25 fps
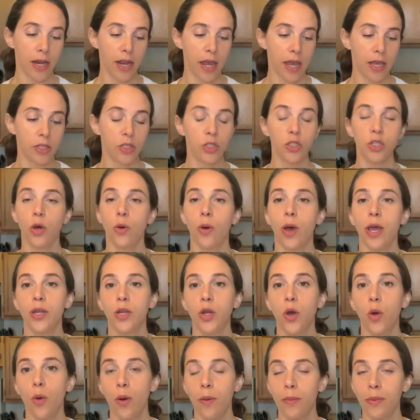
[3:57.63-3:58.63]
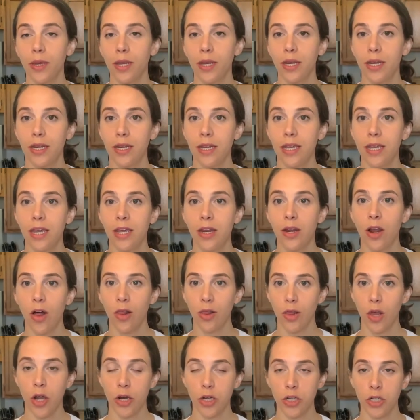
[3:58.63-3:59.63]
And so I know I'm going to need a
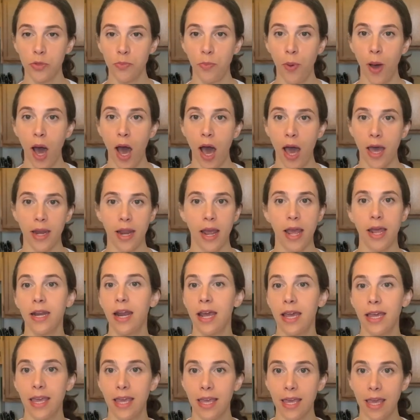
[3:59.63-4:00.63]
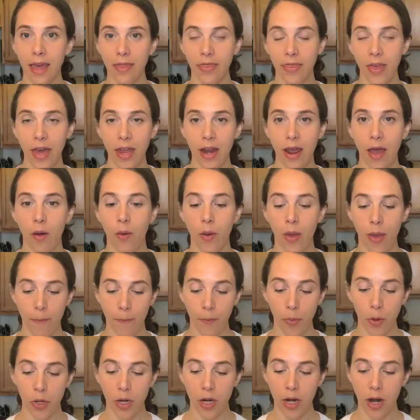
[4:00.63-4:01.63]
large pot, I can get that out and
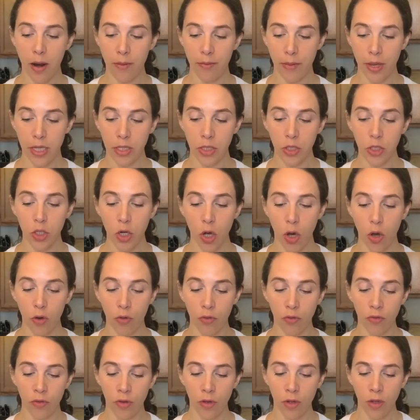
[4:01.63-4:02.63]
put it on my stove.